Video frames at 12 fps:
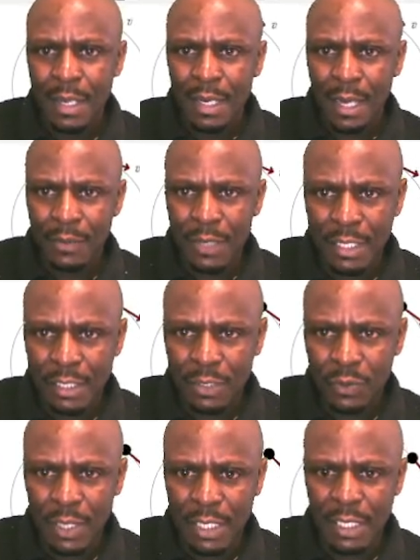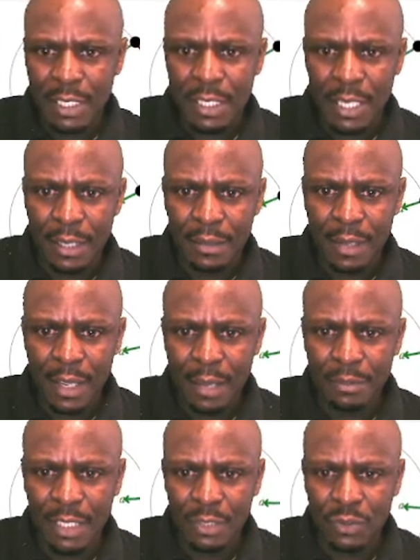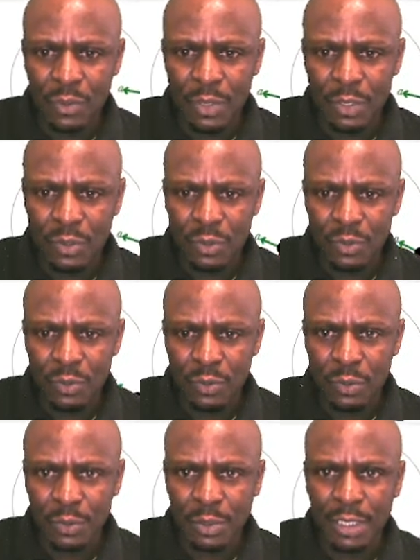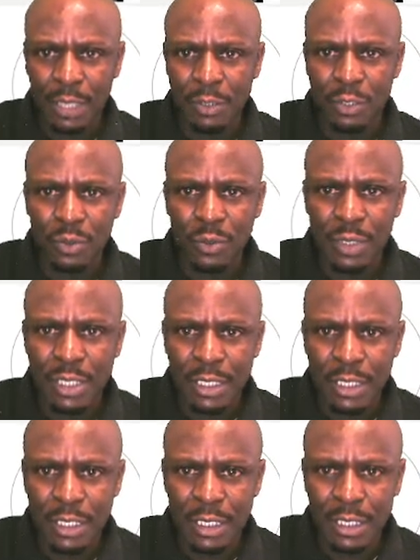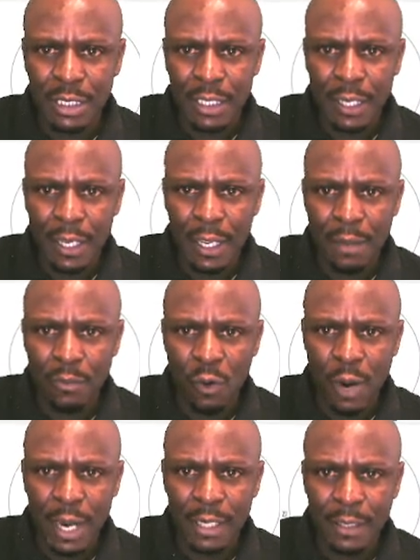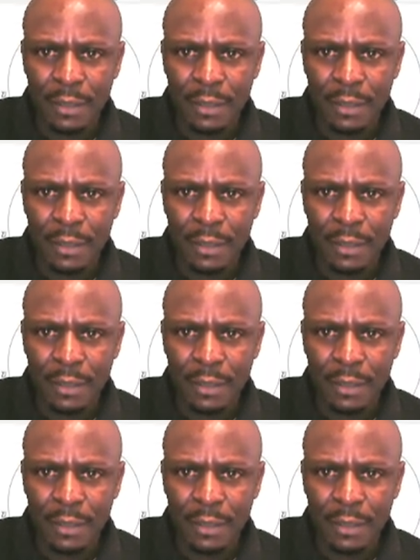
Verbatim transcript: Now in this equation here, I'm just going to substitute the m1